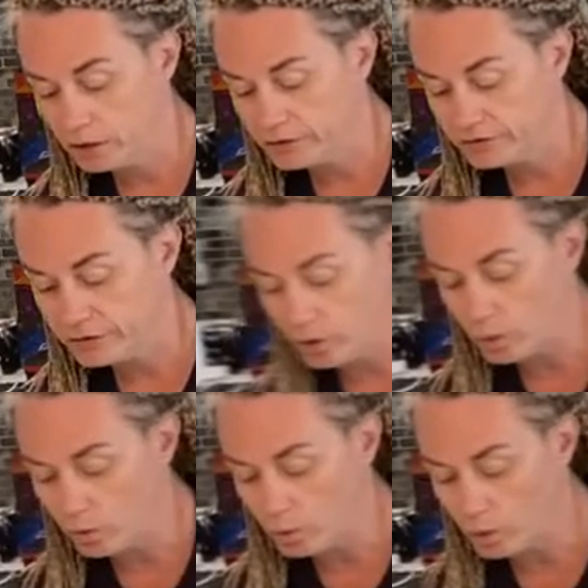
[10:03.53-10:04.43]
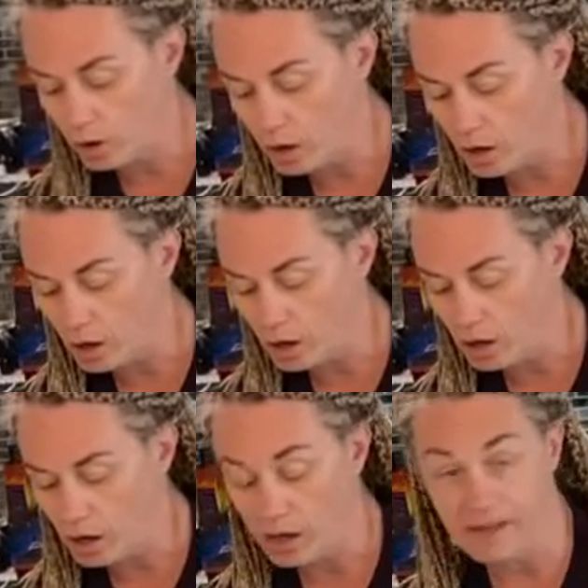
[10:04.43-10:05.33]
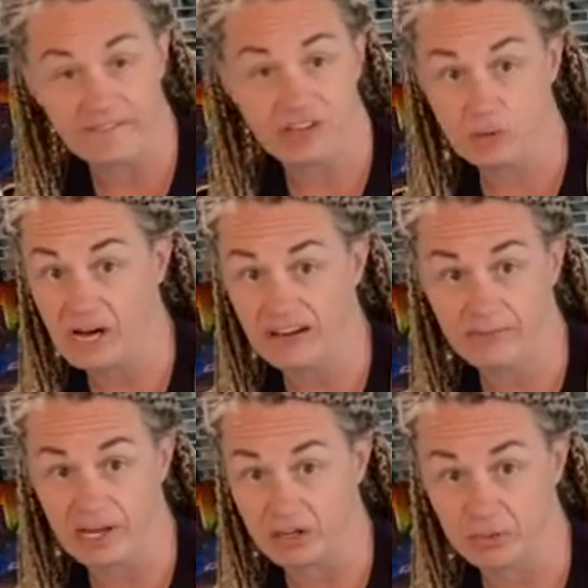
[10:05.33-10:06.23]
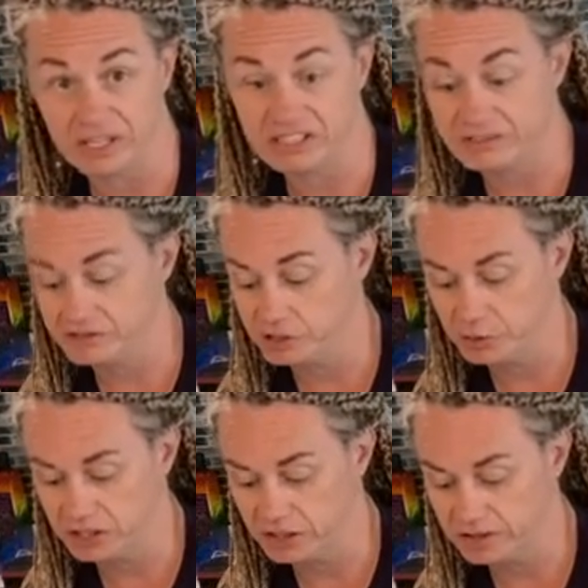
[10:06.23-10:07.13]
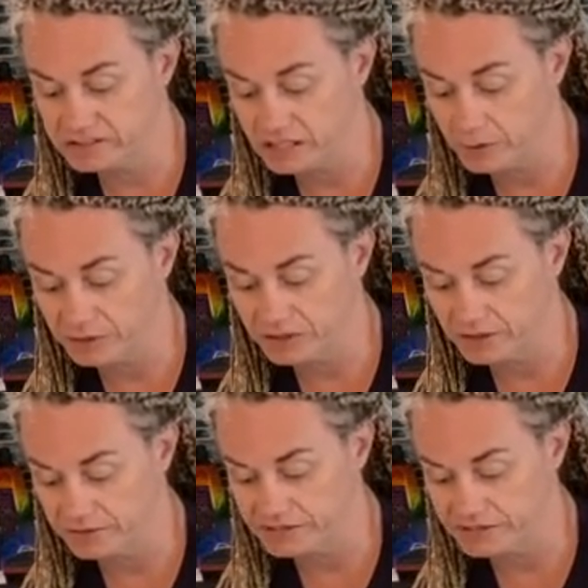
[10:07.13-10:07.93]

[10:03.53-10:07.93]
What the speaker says: So if you have better ways of doing this, I would love